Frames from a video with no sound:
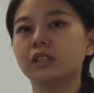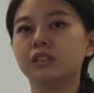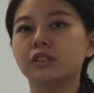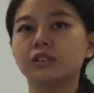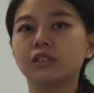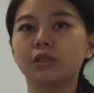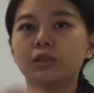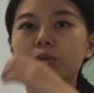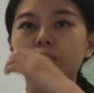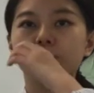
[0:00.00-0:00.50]

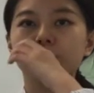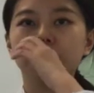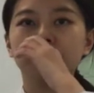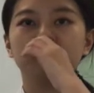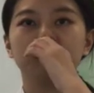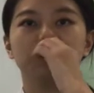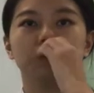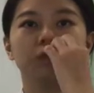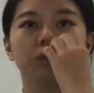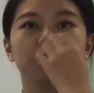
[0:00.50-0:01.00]
So
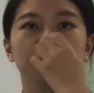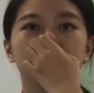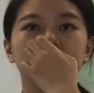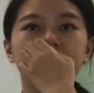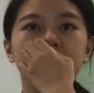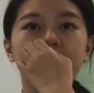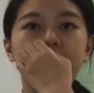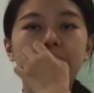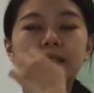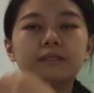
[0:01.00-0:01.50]
due to
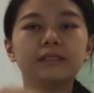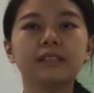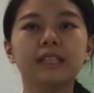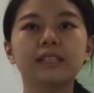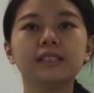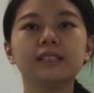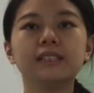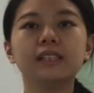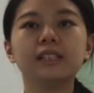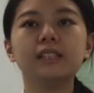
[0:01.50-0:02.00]
the
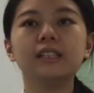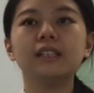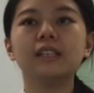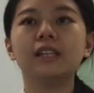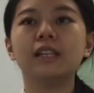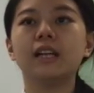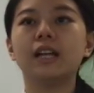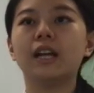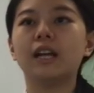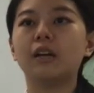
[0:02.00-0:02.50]
downsizing
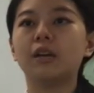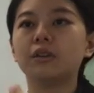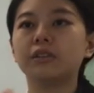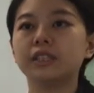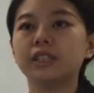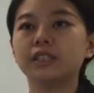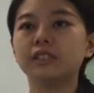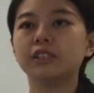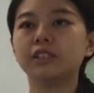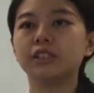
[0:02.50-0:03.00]
and
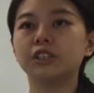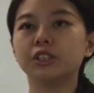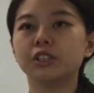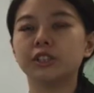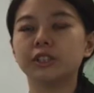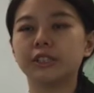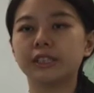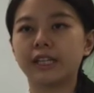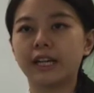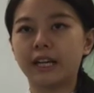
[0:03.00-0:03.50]

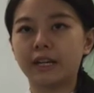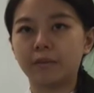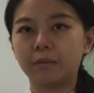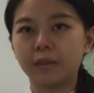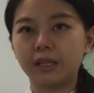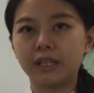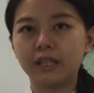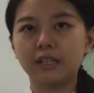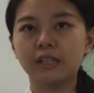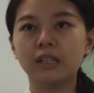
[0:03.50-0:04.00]
organizational
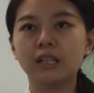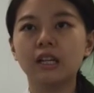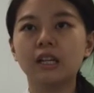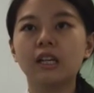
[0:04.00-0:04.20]
climate,